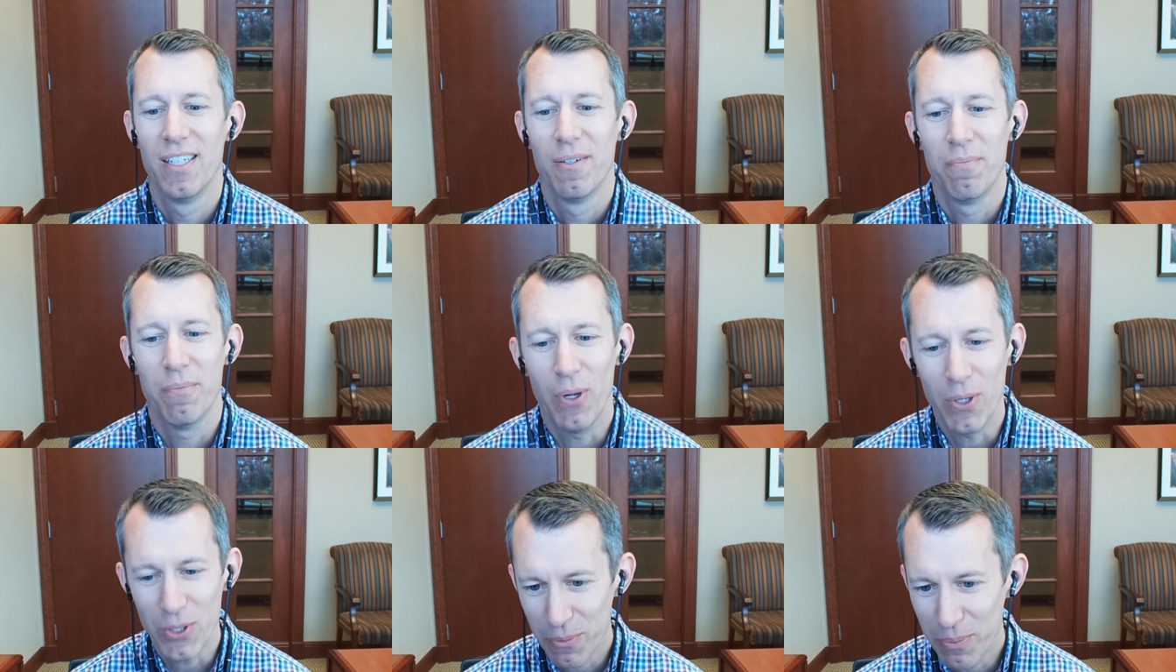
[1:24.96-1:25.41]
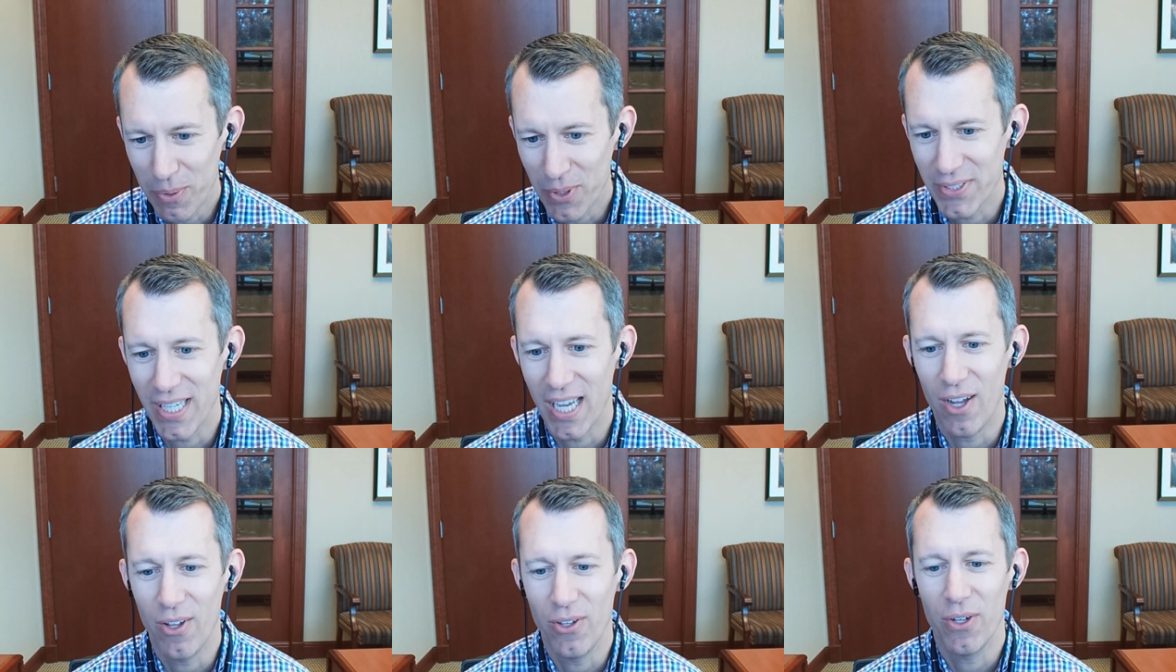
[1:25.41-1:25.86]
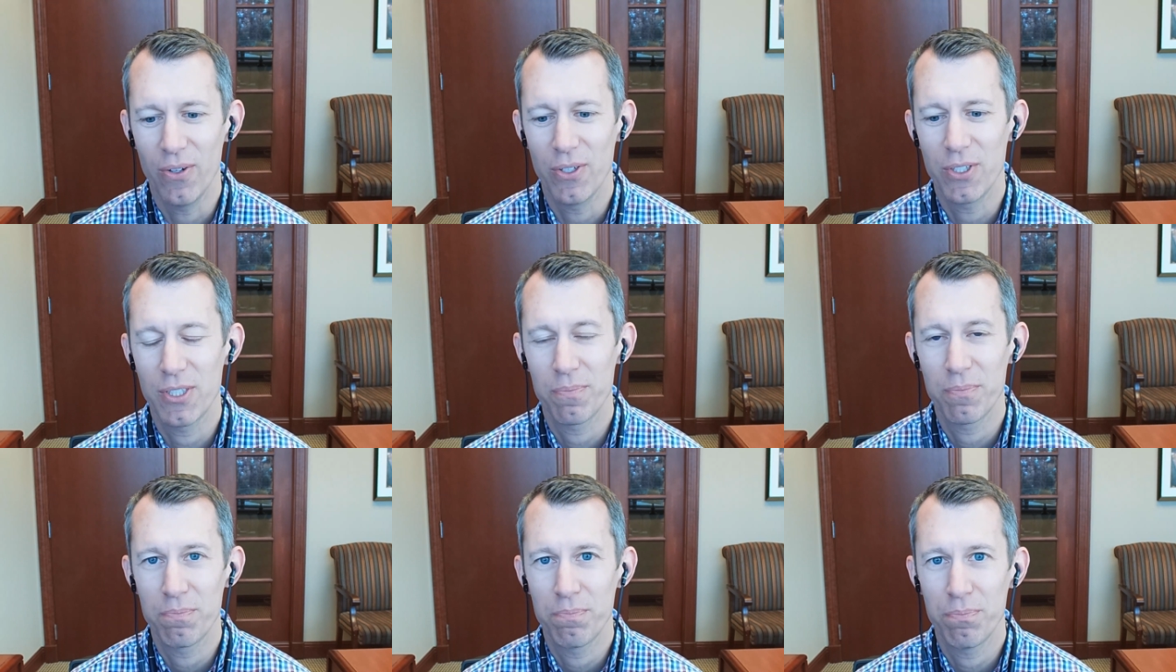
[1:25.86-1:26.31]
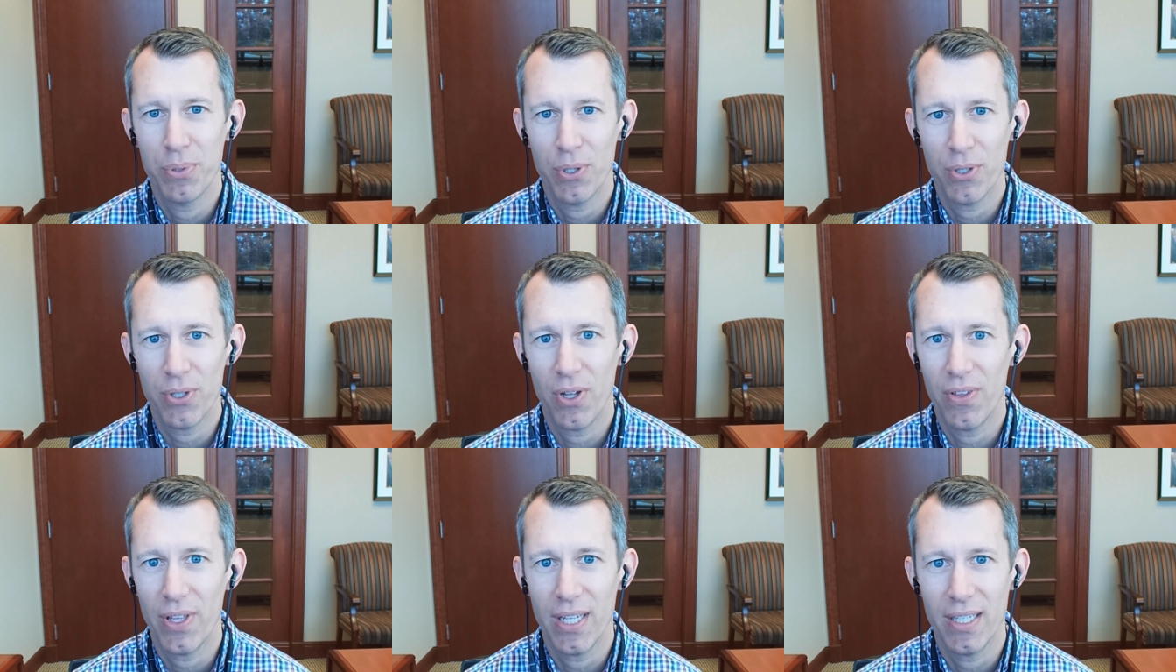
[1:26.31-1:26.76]
multiple downloads, put
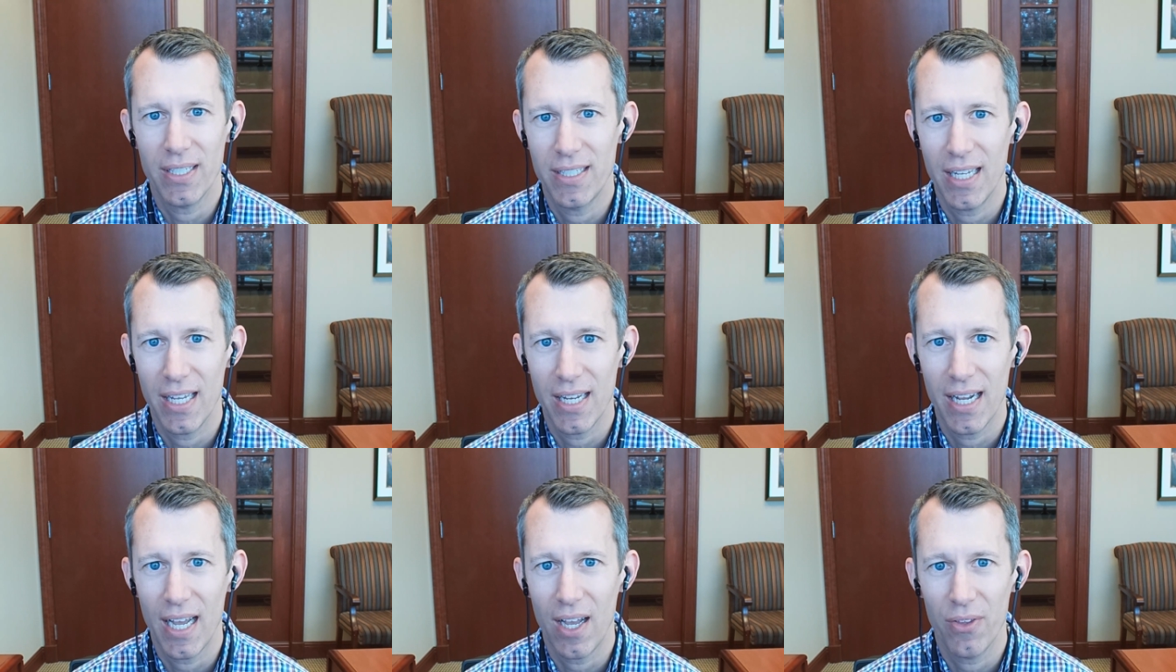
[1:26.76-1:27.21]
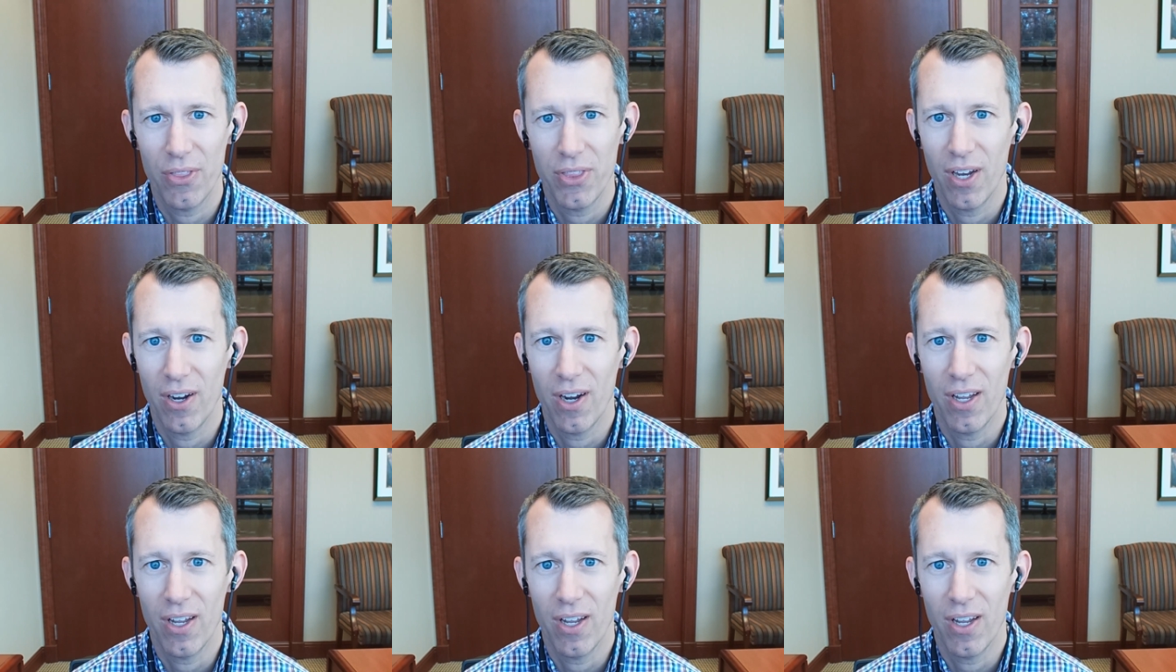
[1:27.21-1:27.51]
all that data out there,